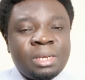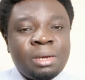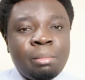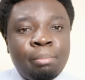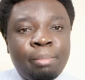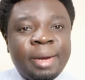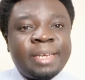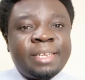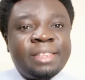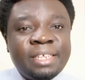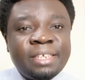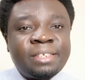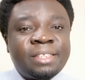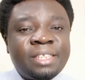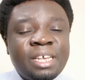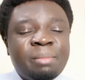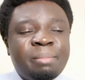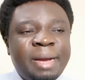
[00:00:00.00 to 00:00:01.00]
But this
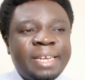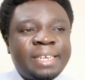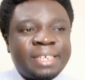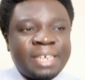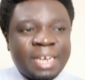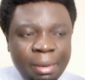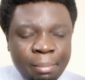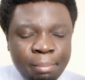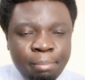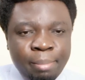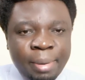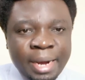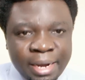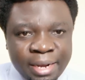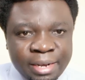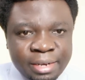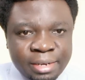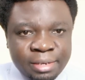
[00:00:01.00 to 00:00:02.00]
thing might come
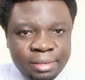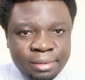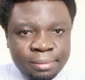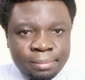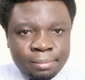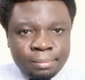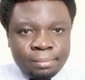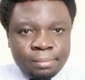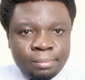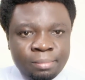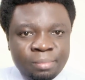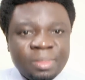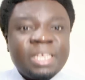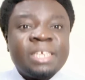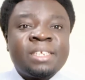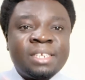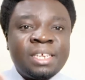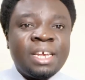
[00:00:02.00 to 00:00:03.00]
back.
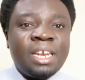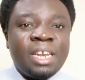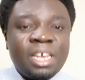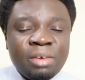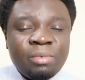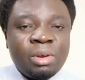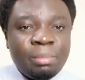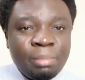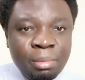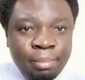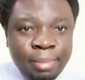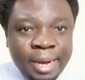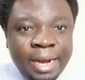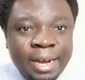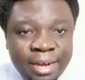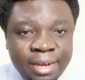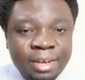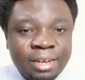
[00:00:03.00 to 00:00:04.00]
stealing will be back.